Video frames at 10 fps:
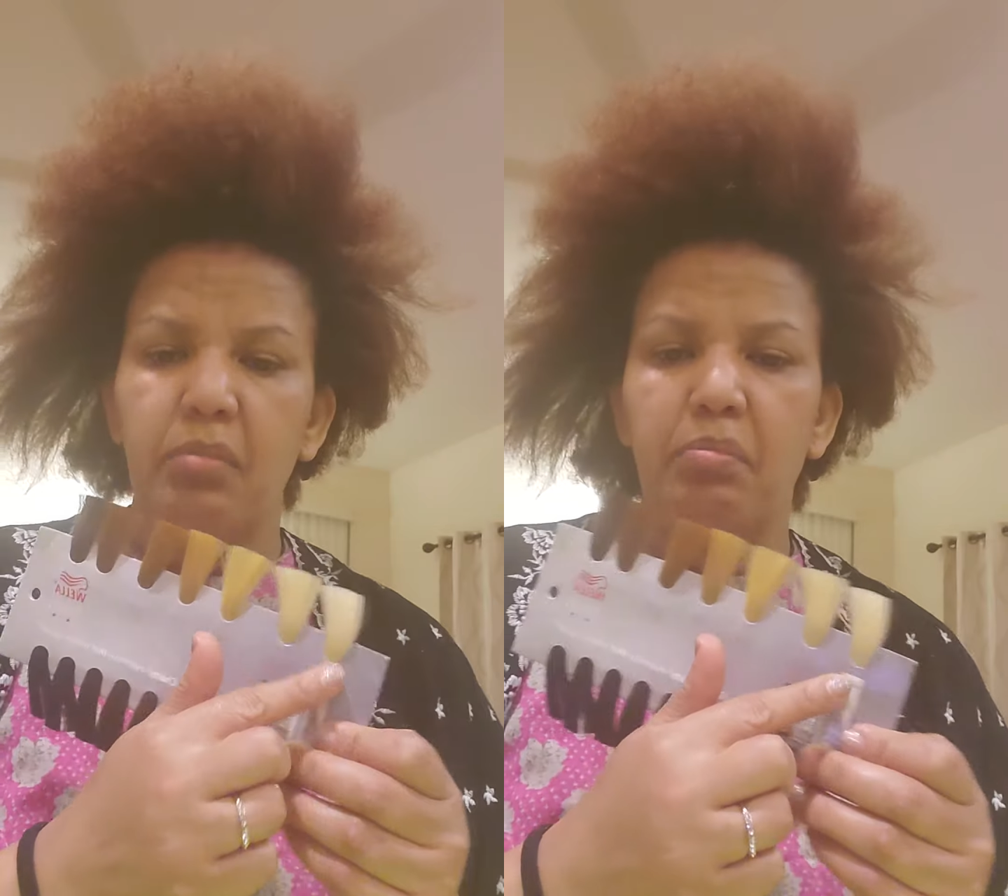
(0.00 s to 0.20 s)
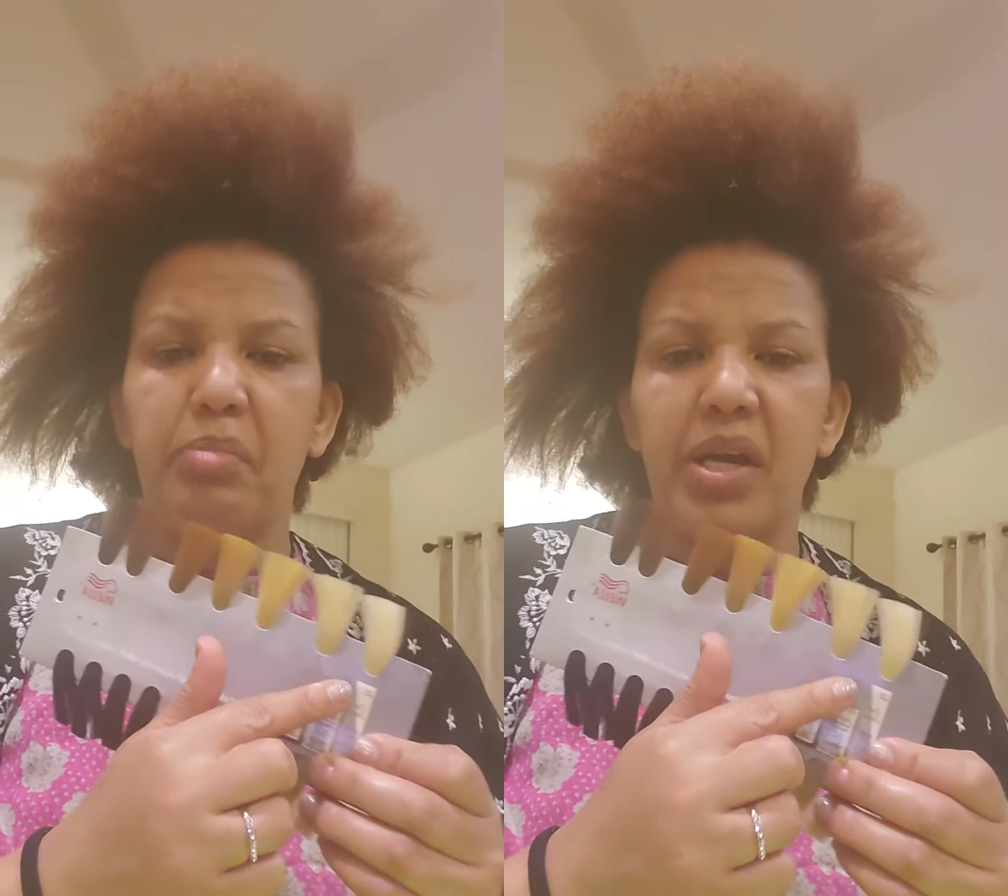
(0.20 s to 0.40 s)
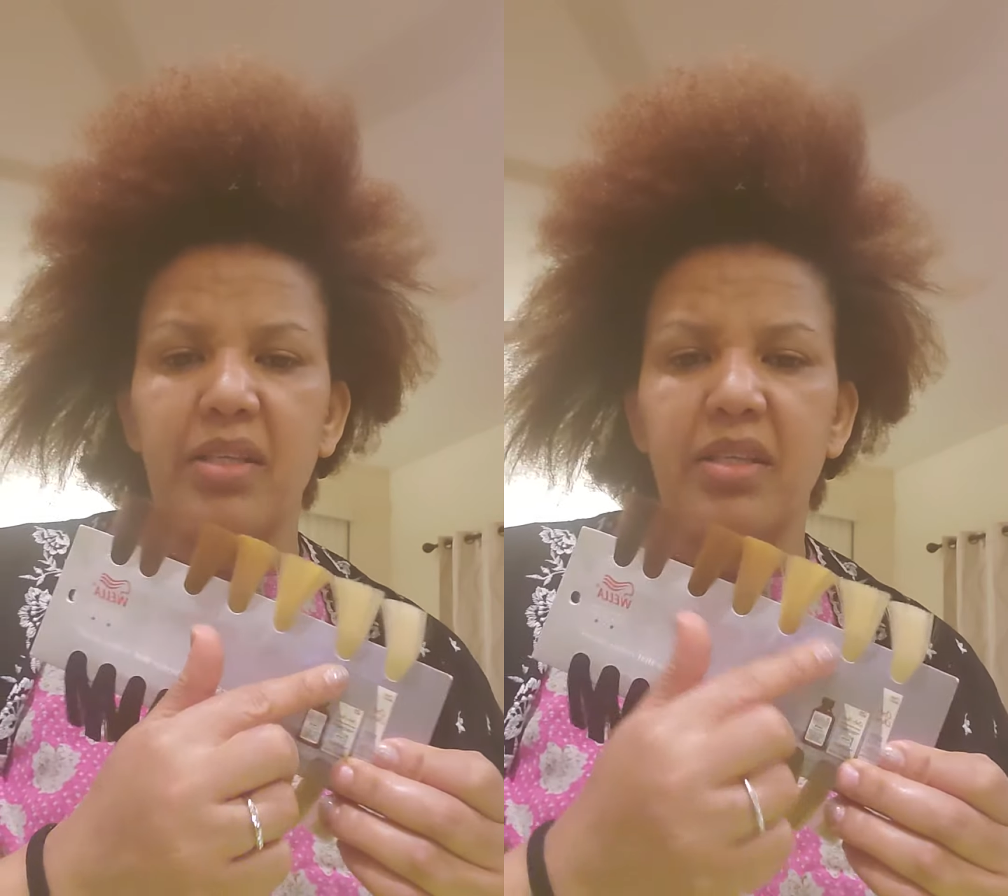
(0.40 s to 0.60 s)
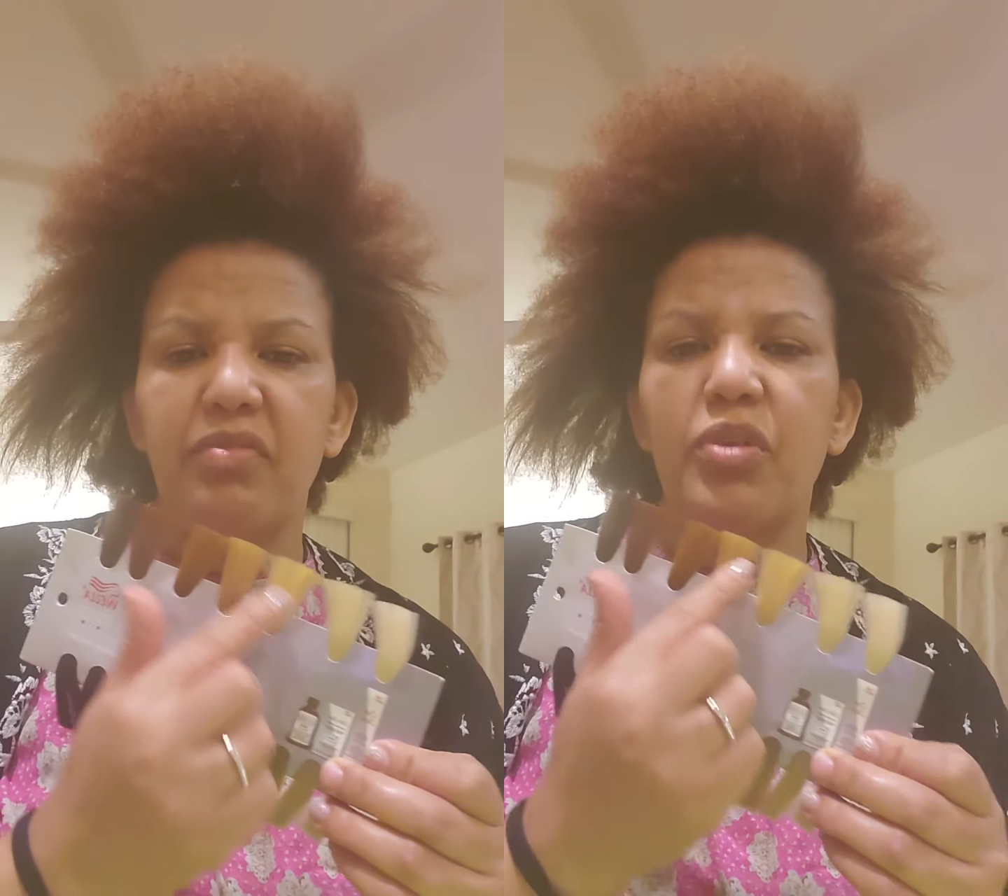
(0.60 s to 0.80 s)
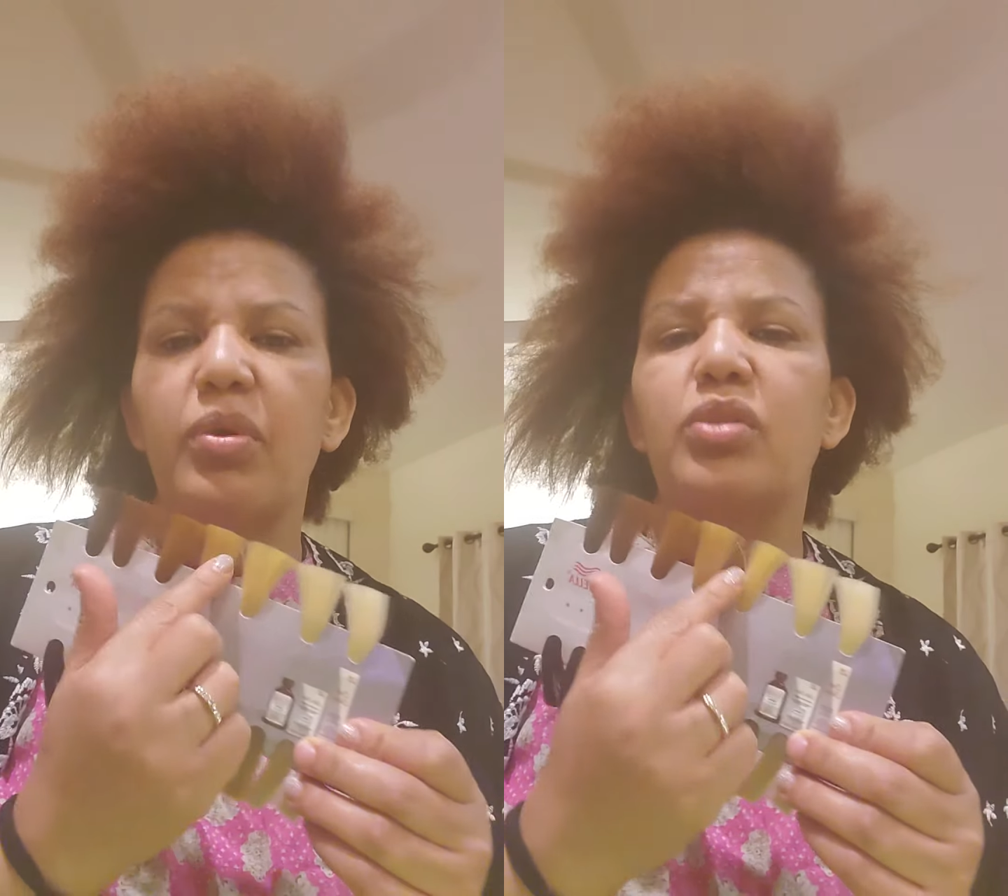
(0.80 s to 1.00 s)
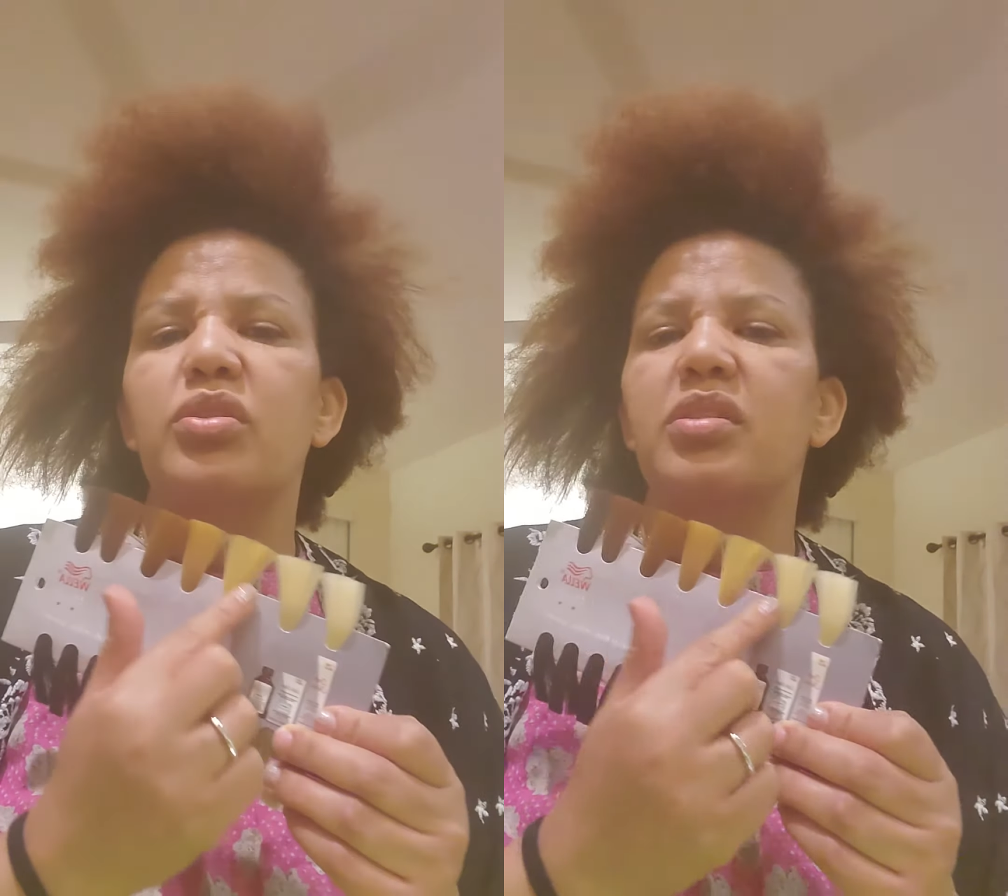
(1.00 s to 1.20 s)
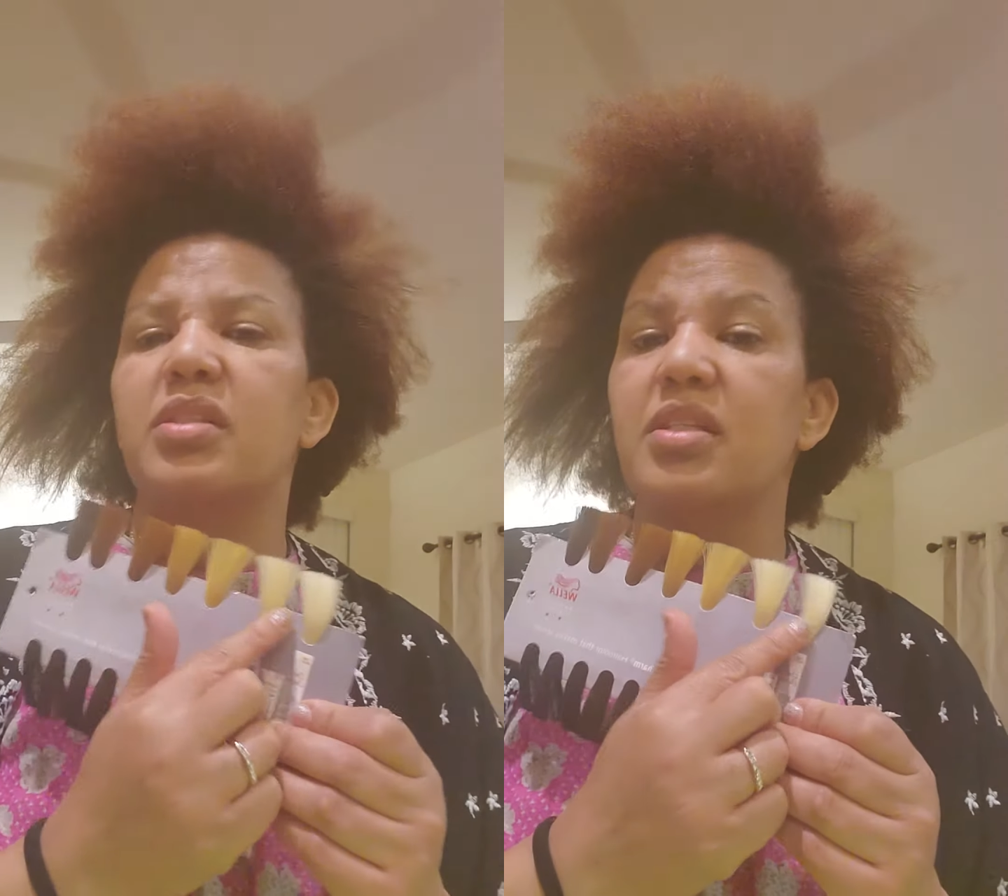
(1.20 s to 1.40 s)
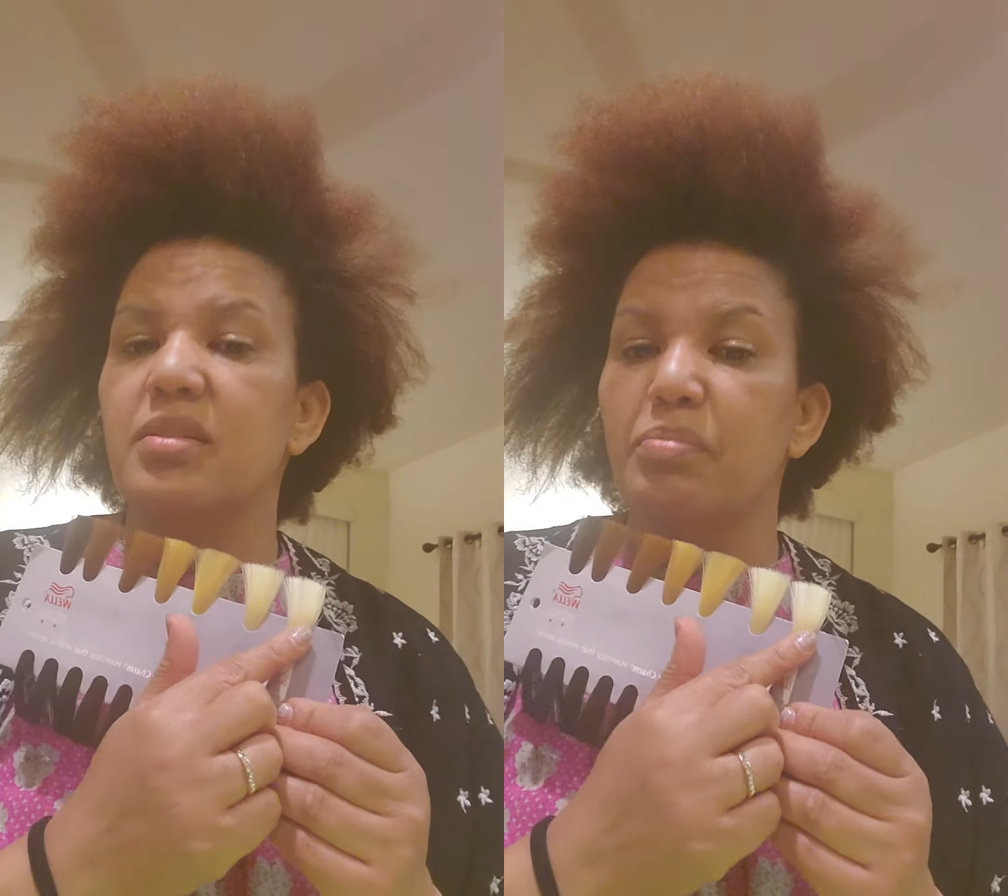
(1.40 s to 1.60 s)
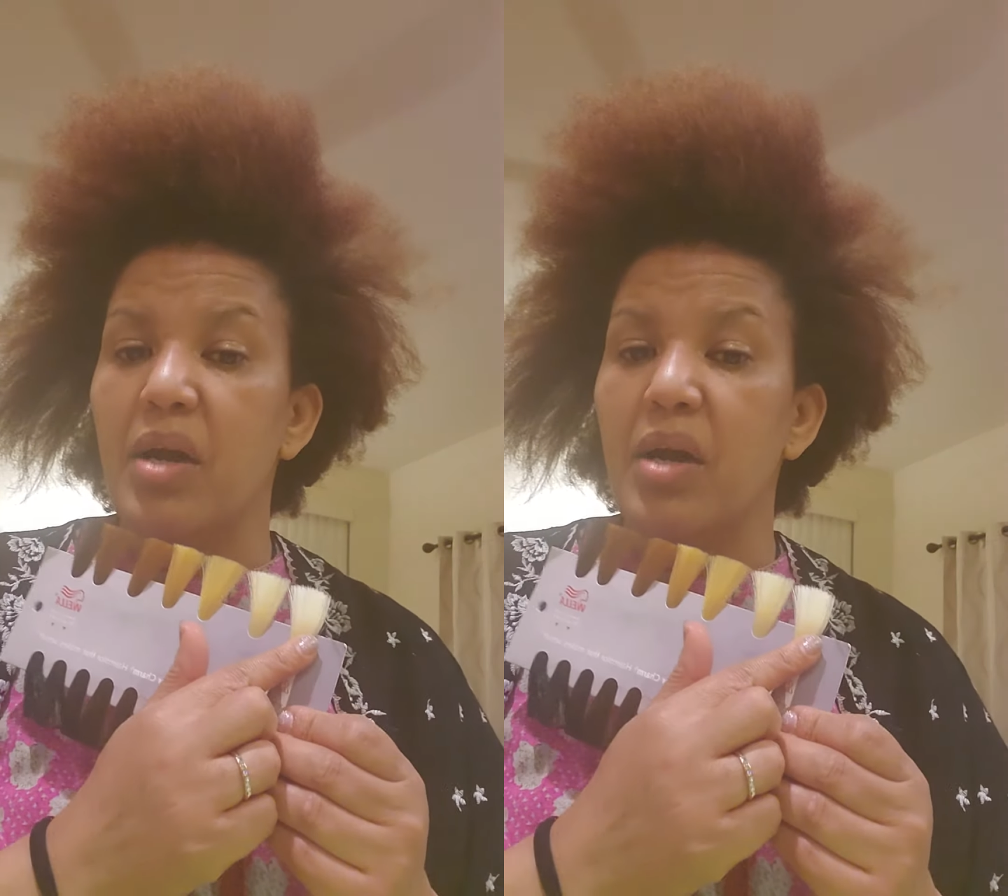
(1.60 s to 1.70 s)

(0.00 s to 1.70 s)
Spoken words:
But if you want this